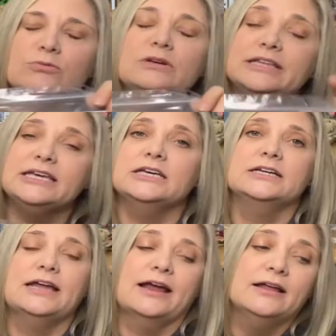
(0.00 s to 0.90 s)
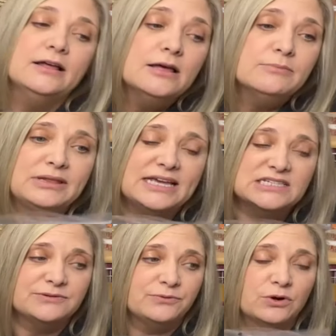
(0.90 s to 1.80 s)
Really good
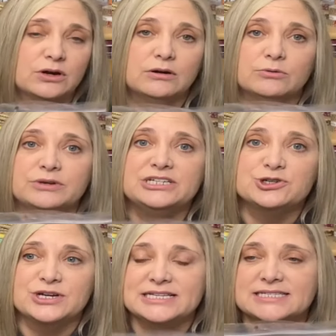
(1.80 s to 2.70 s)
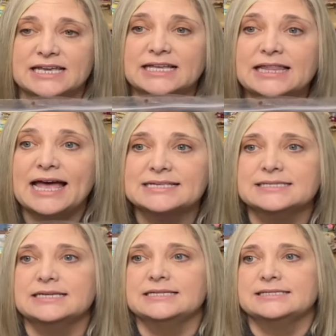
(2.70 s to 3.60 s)
place for retreats and
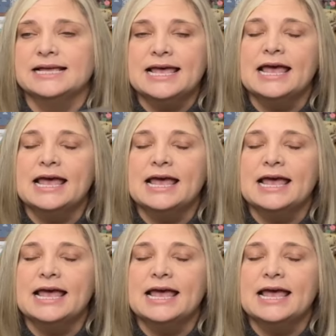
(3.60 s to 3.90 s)
classes